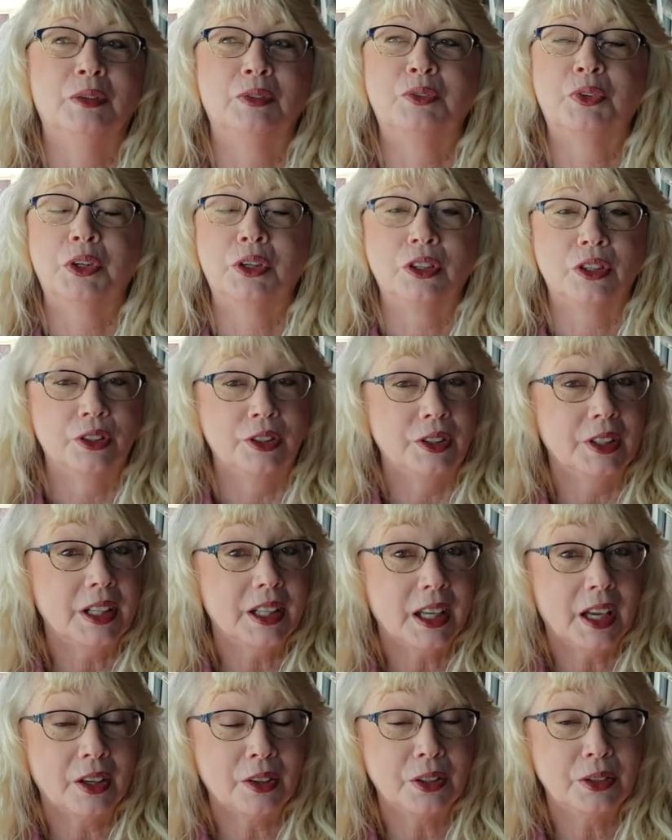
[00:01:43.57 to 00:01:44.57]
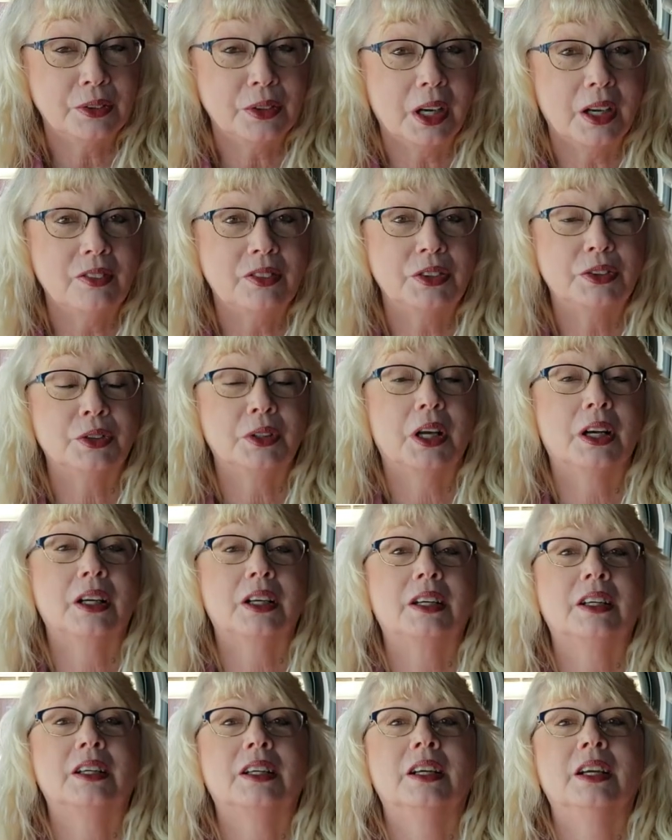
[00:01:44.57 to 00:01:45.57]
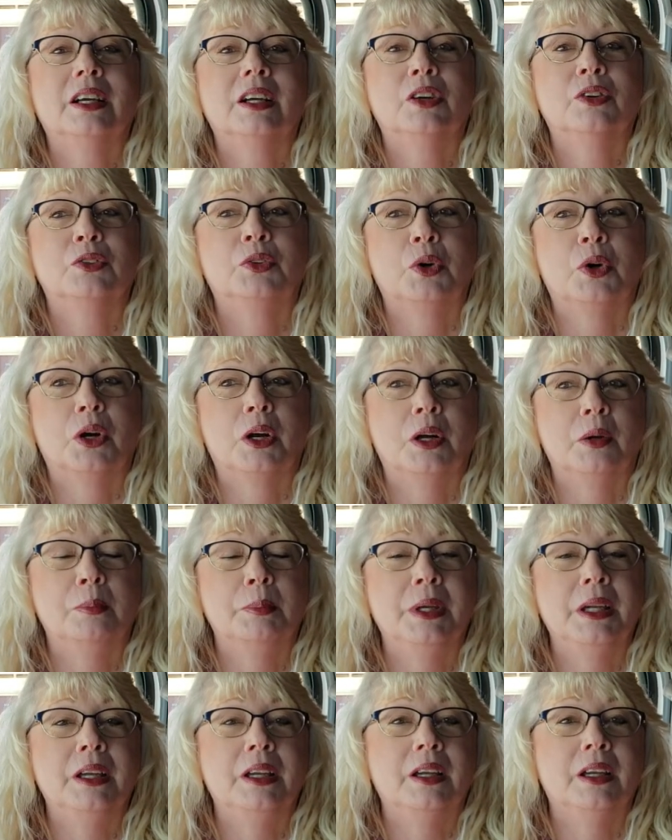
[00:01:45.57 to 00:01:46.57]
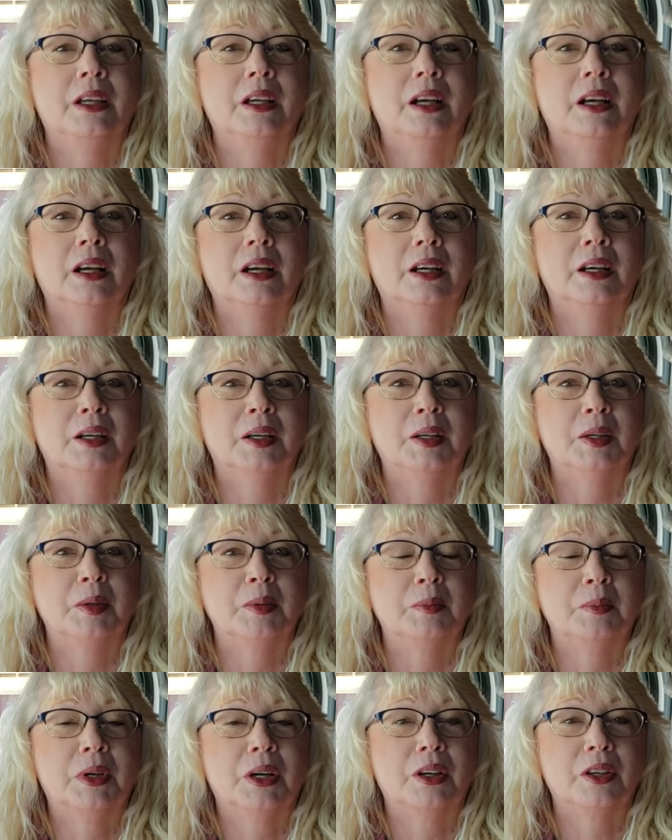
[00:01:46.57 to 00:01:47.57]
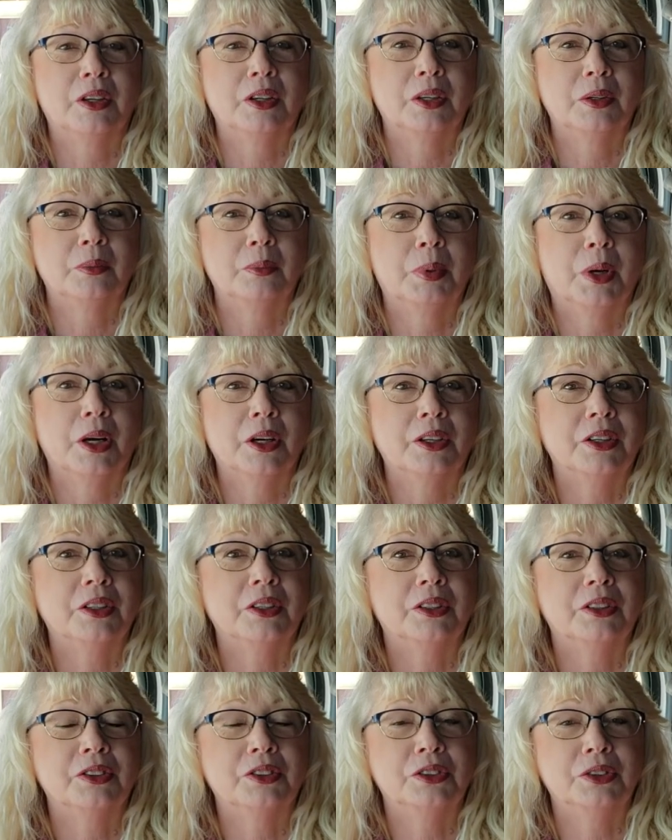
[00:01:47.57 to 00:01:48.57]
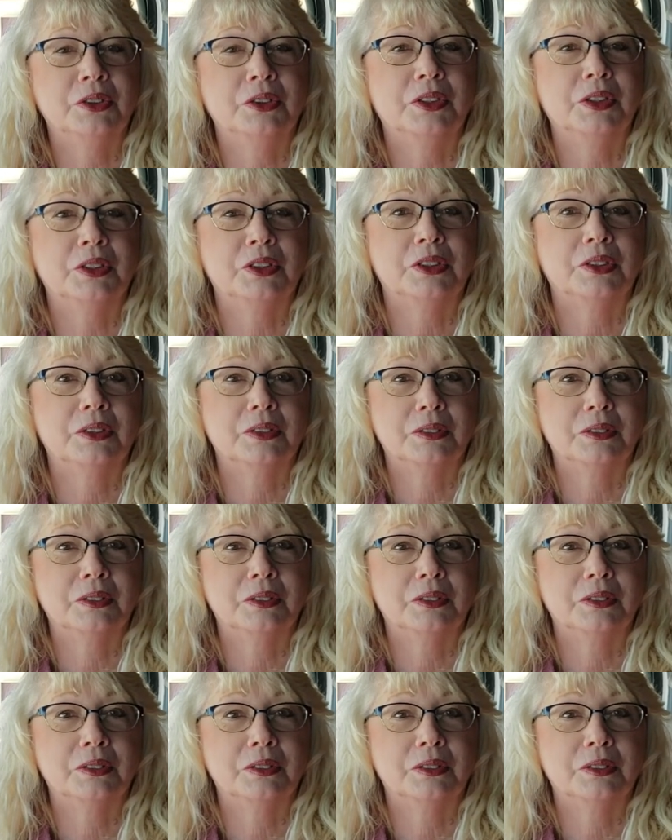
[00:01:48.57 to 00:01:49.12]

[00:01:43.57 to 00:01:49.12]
for learning how to drive a truck, for being a good partner to your